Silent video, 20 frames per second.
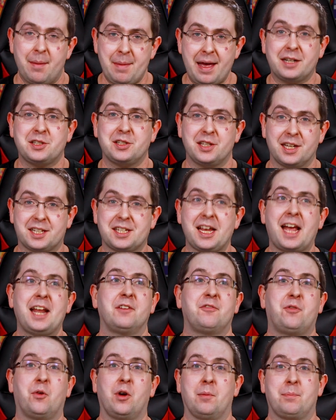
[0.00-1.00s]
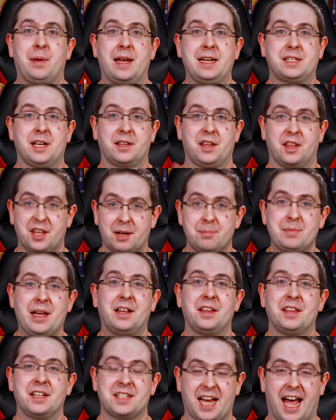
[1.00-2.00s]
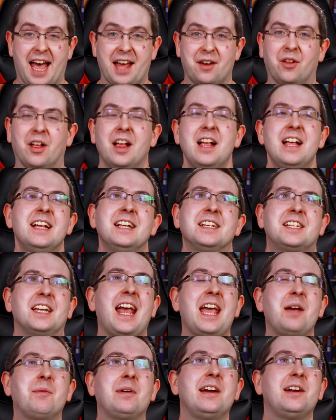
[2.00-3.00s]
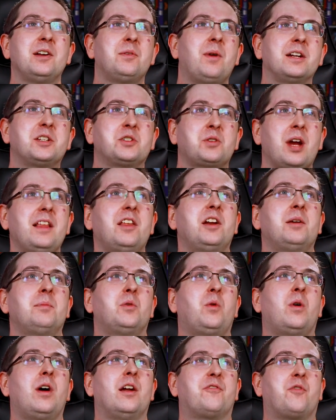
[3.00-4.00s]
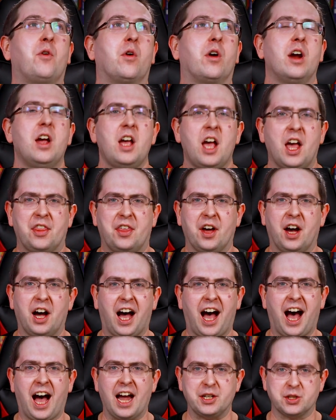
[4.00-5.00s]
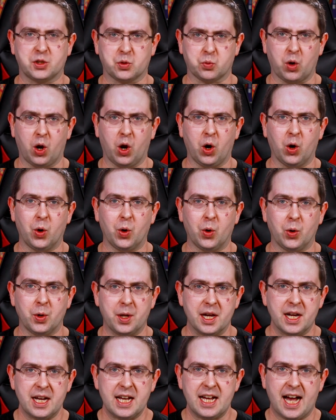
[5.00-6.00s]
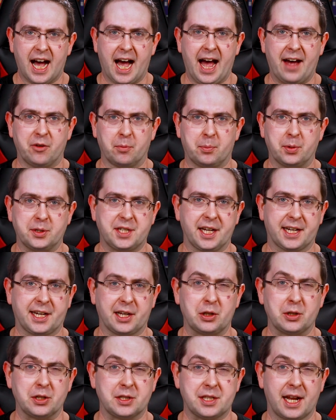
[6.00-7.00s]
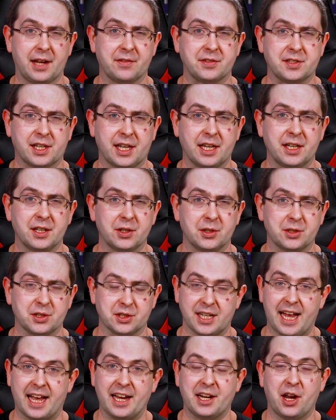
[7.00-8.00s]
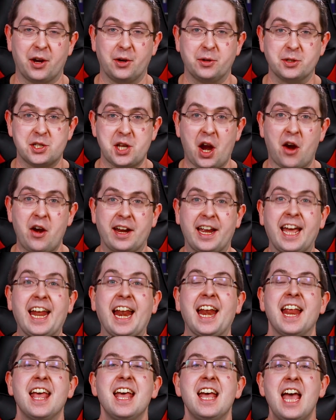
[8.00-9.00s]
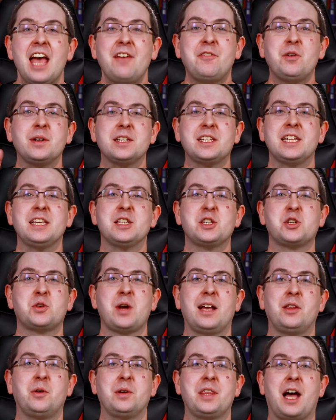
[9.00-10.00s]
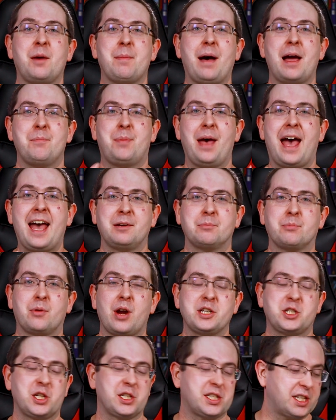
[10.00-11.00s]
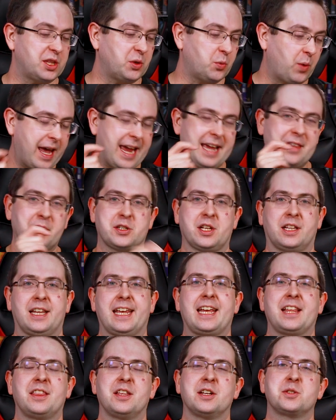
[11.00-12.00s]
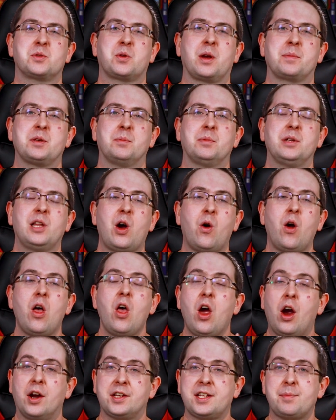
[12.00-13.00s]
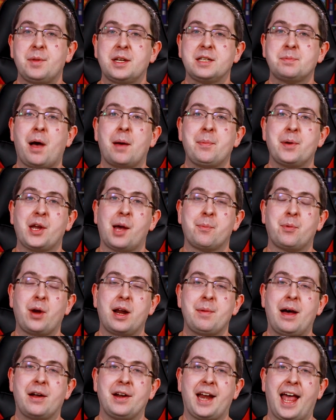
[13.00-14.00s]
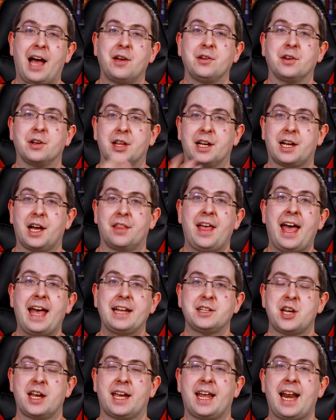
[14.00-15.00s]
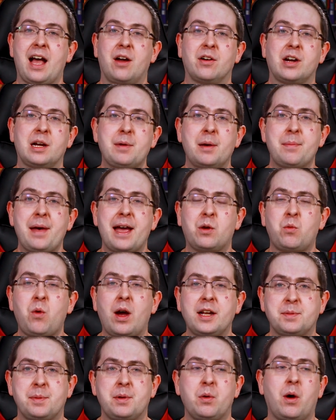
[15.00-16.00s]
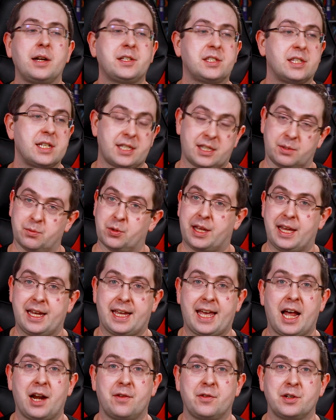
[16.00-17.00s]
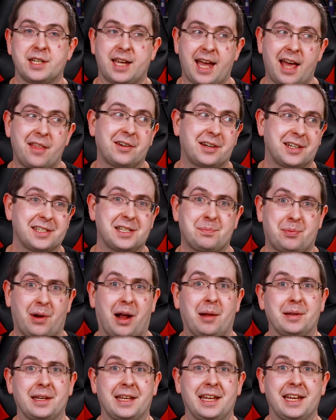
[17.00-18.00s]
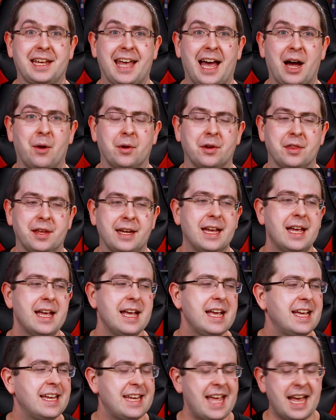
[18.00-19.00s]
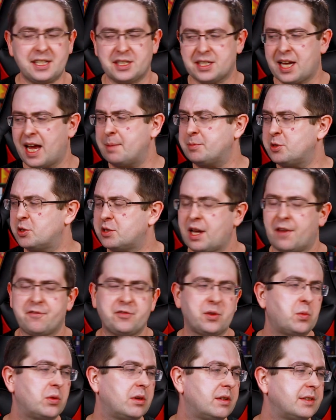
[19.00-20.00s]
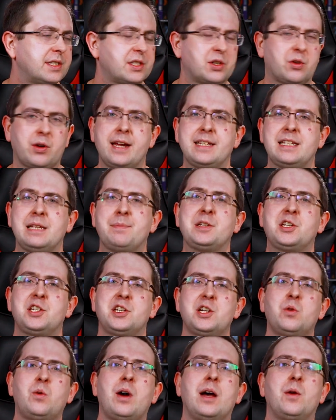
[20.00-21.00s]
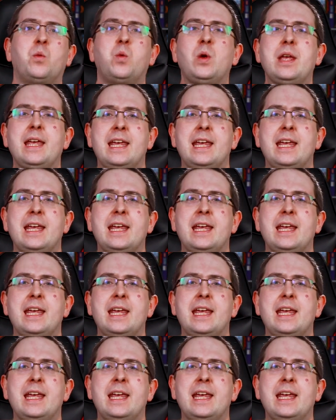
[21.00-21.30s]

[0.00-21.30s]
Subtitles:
I'm actually excited for it based on the thumbnail and the title. Today we're here to watch trailer number one for The Ice Road. I have a particular set of skills. Now you know who's starring in it. If you want to see this trailer without my bad impressions in the way, there's a link in the description below, or something's popping up right about now, you can click on that, check it out, come on back, watch me watch this, then we'll geek out over together, because it's probably geek out worthy. Yes, times are tough, the world is crazy, but you know what?